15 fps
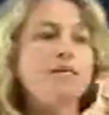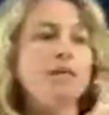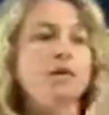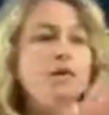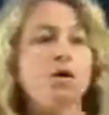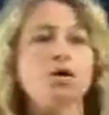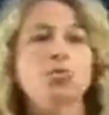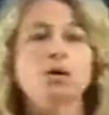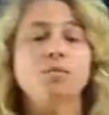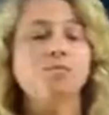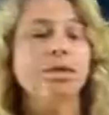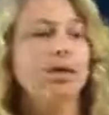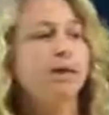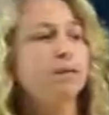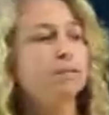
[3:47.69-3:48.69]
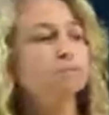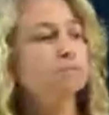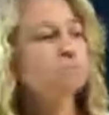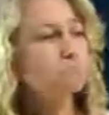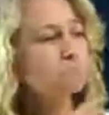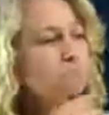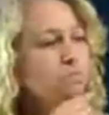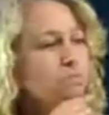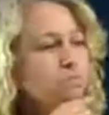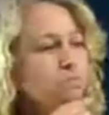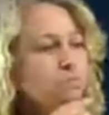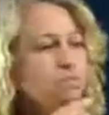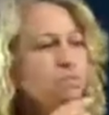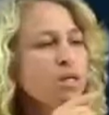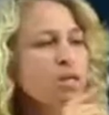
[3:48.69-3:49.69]
that don't repeat.
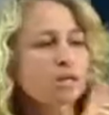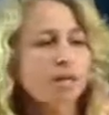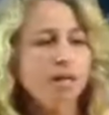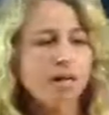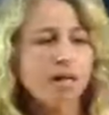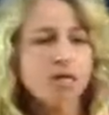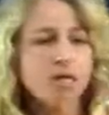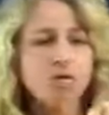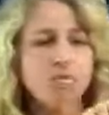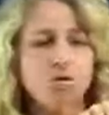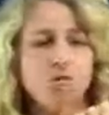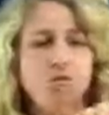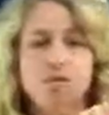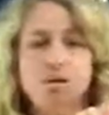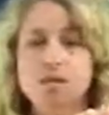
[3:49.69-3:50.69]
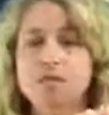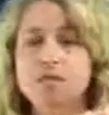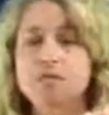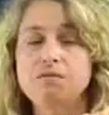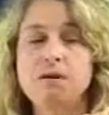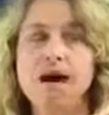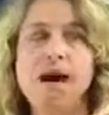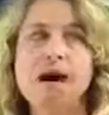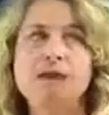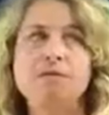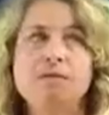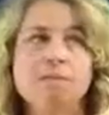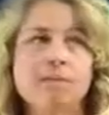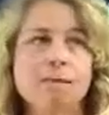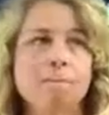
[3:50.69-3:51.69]
Now let's move on to the
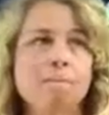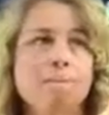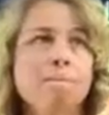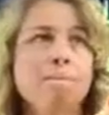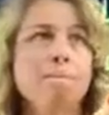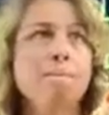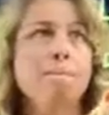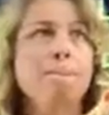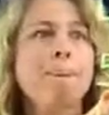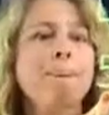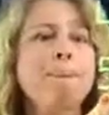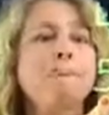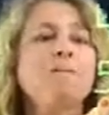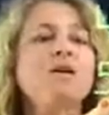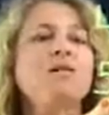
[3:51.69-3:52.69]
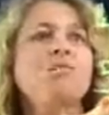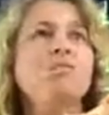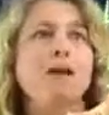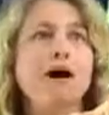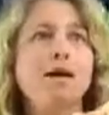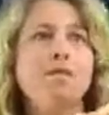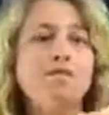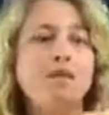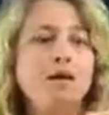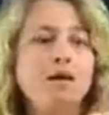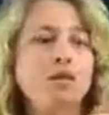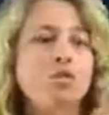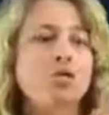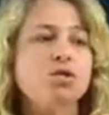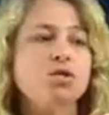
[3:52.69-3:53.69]
5s. 5
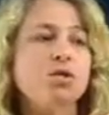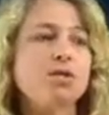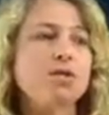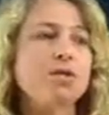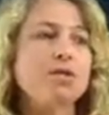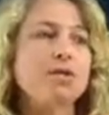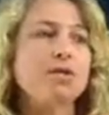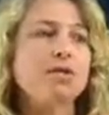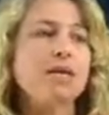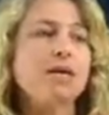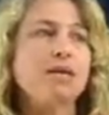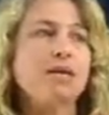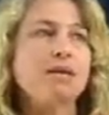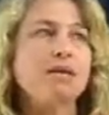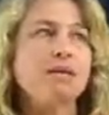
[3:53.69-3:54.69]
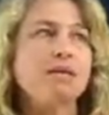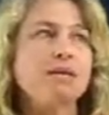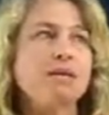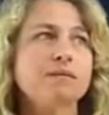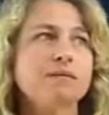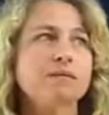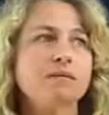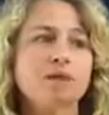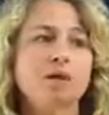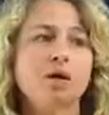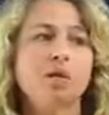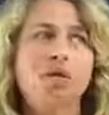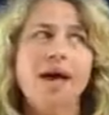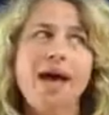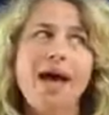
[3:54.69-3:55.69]
times 2 is 10.
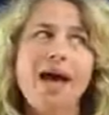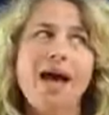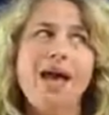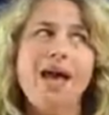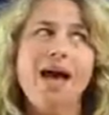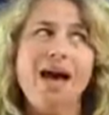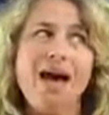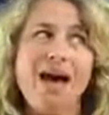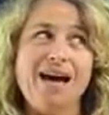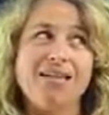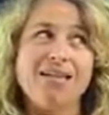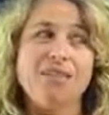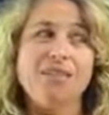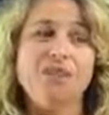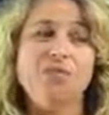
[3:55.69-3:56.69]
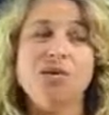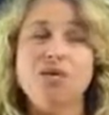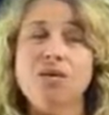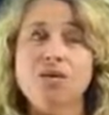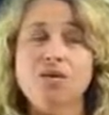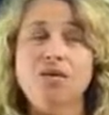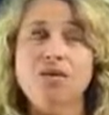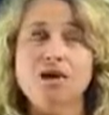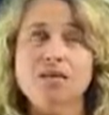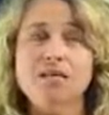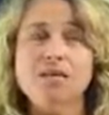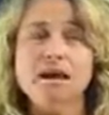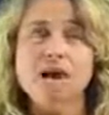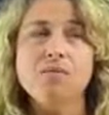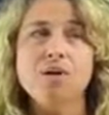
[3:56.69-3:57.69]
Okay, I think we can cross
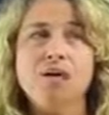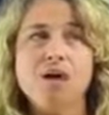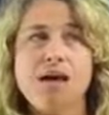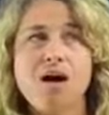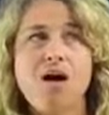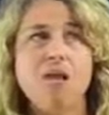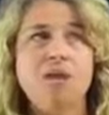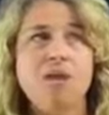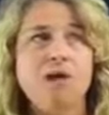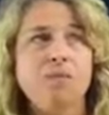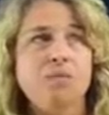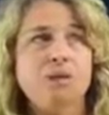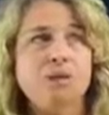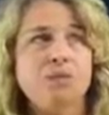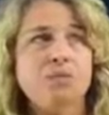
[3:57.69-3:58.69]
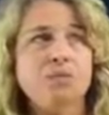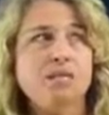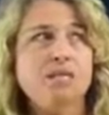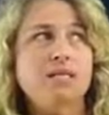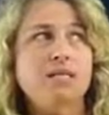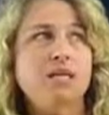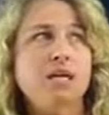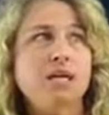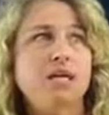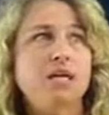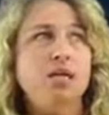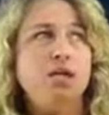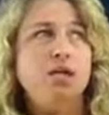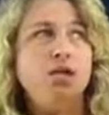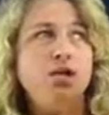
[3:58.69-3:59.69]
that one out because we said
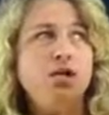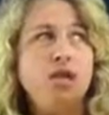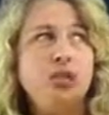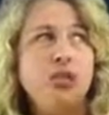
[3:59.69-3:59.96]
2